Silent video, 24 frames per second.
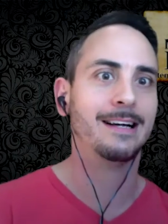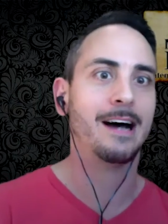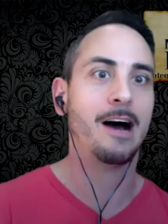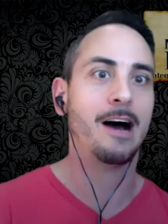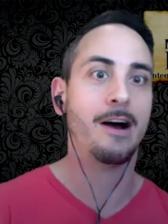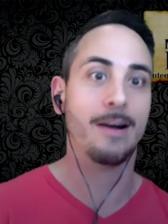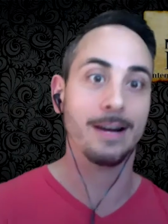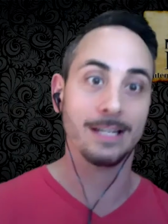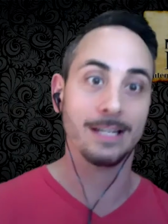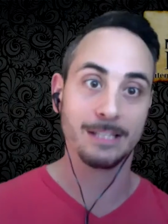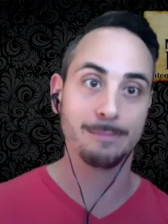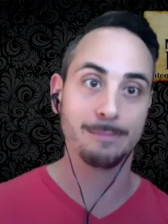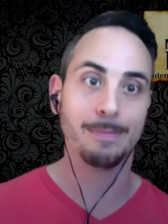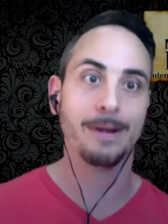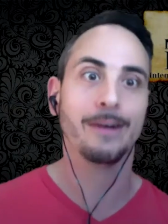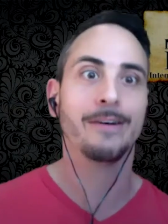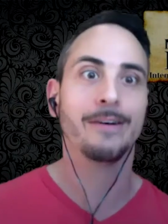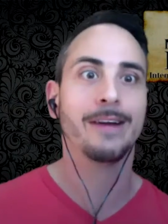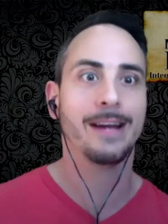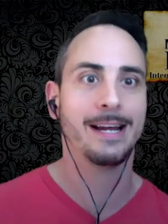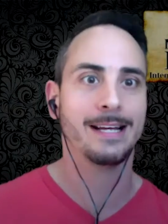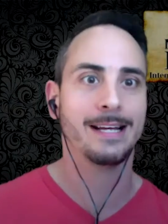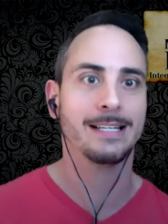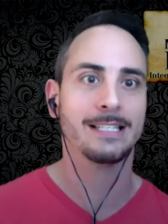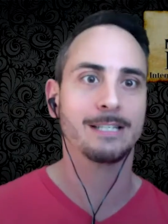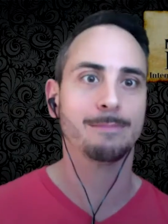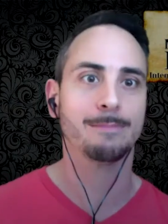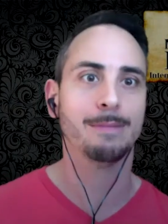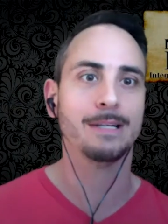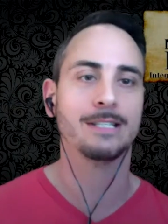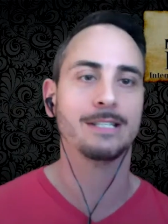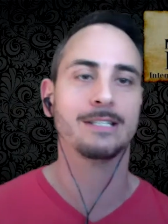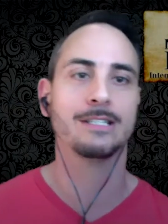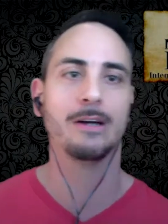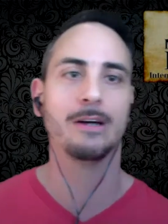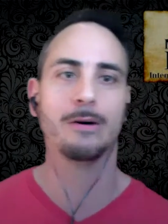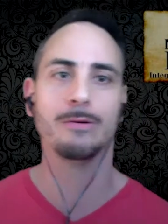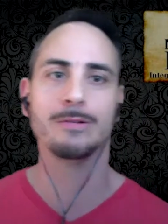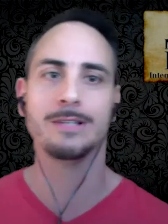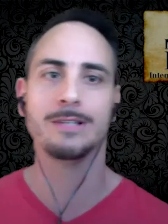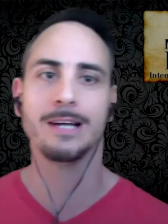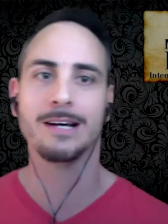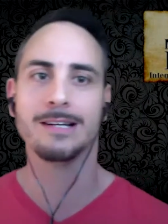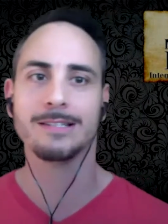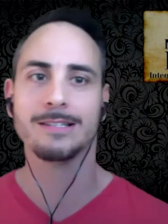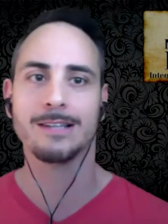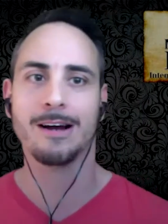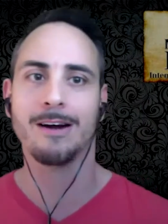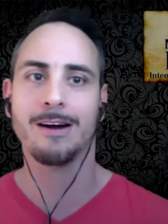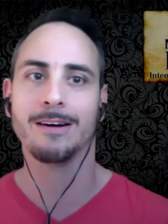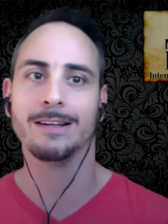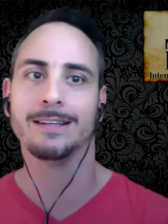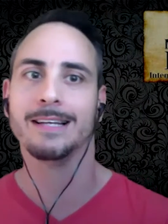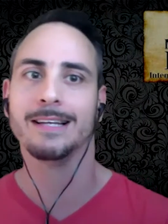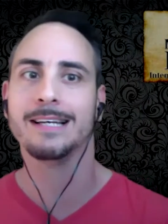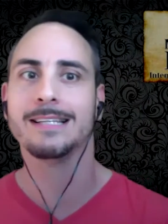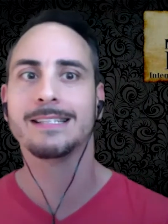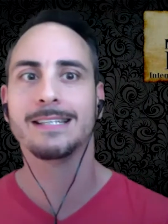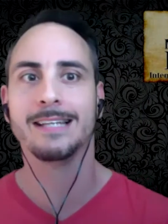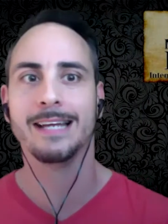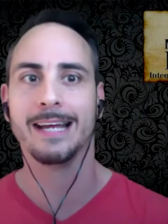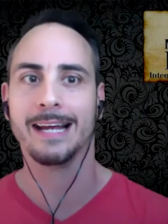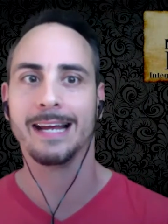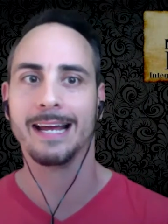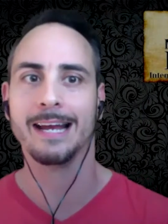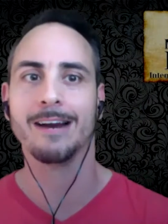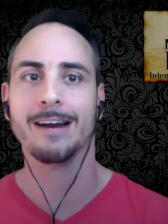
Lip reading: our experience, but so does our listening.